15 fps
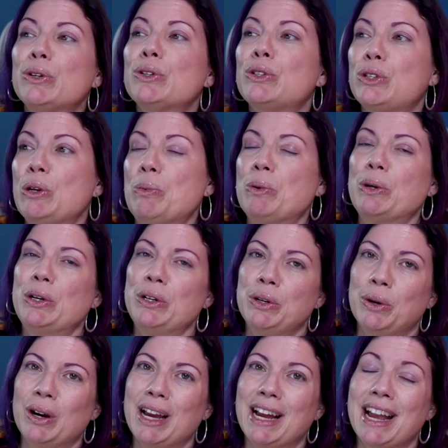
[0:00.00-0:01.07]
super
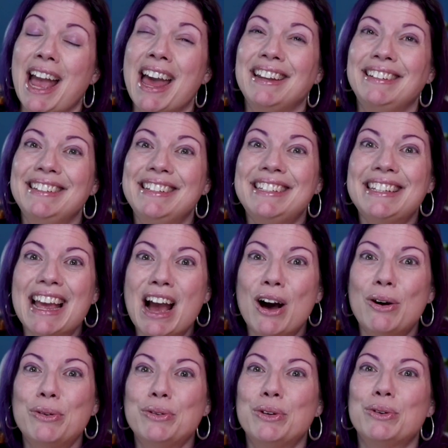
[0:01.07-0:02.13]
annoying and
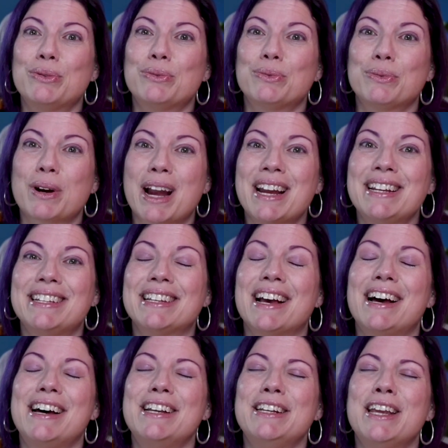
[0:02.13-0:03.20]
downright
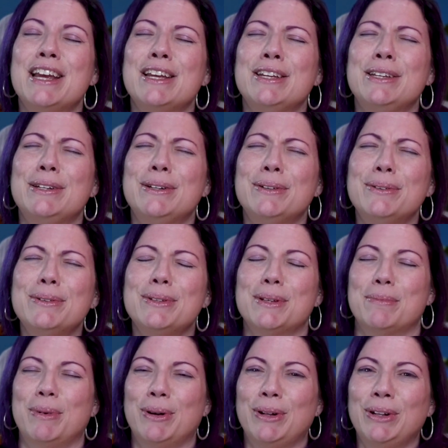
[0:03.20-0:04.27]

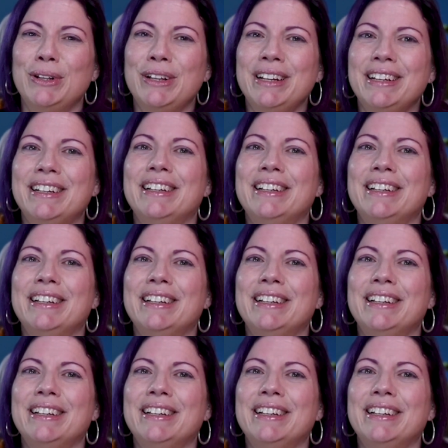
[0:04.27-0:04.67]
unusable